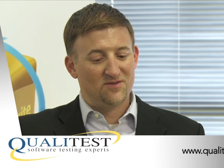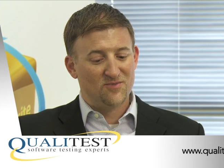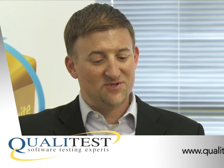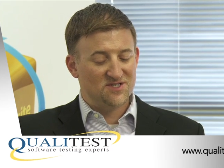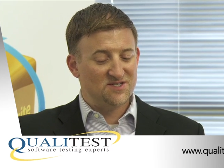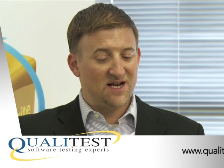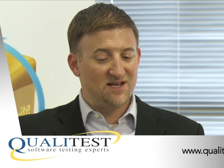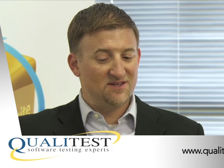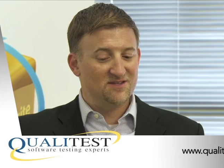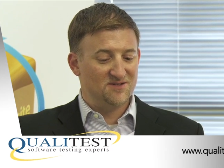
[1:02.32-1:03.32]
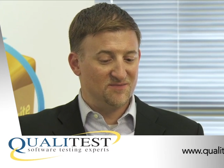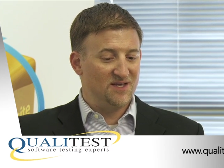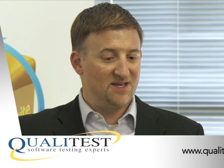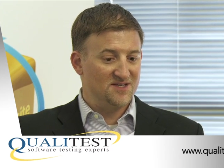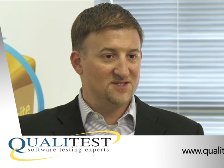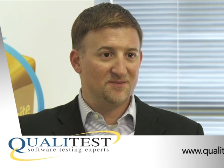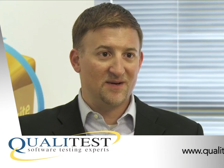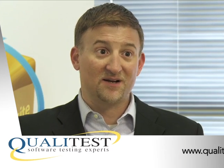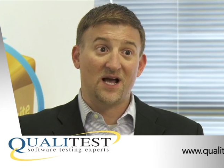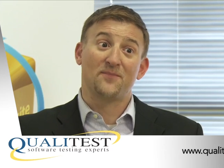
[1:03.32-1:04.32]
The most exciting thing to me is
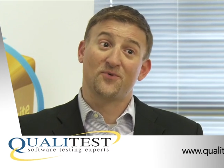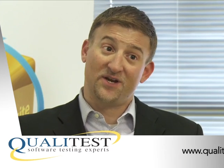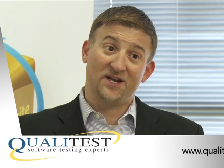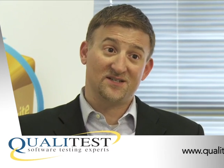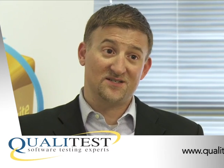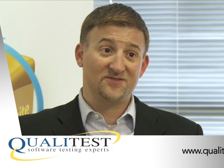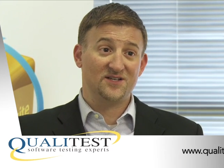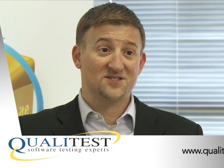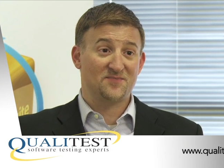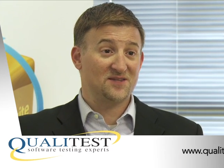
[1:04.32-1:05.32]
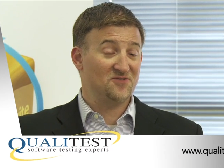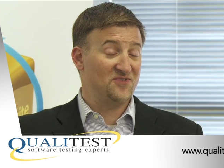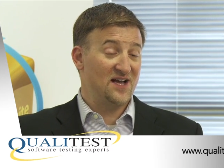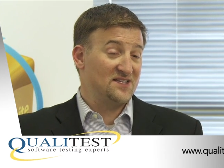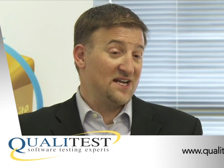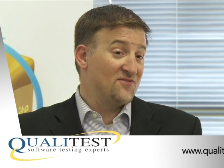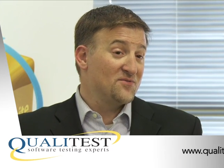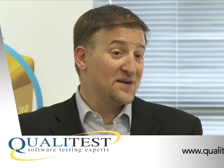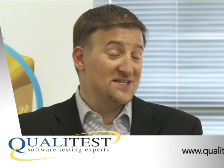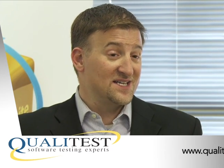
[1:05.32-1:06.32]
about hyperconnectivity, is about the fact that
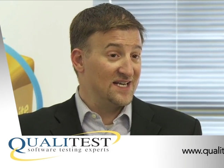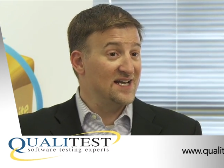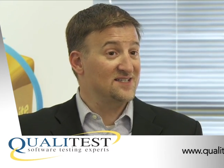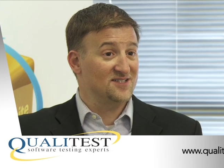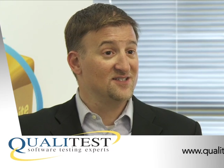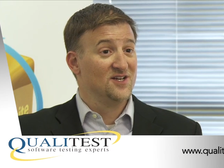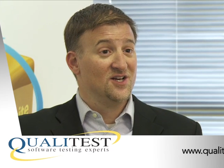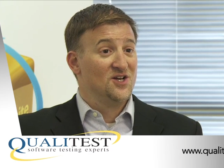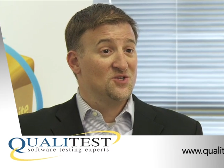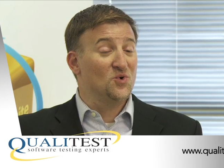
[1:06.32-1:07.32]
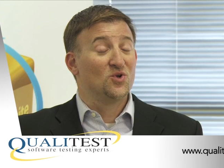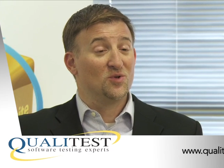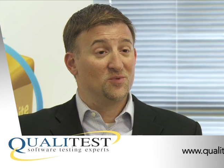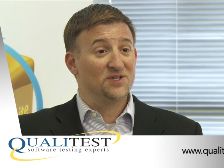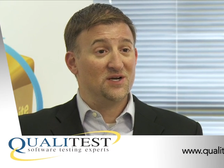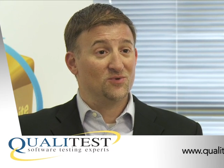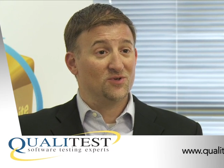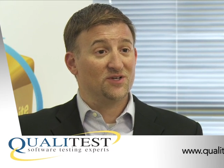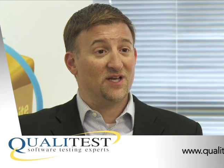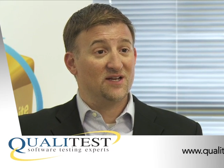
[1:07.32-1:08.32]
everybody's connected to a global
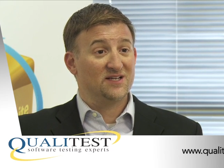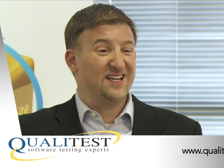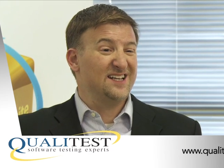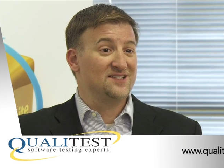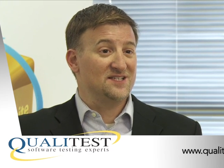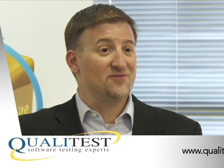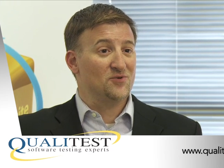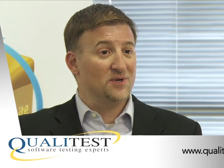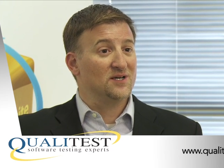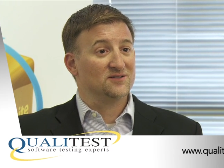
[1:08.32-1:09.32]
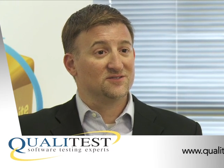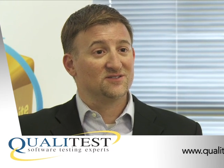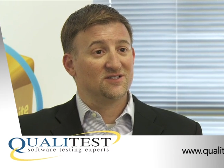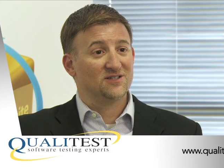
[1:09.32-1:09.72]
network and connected to everyone else.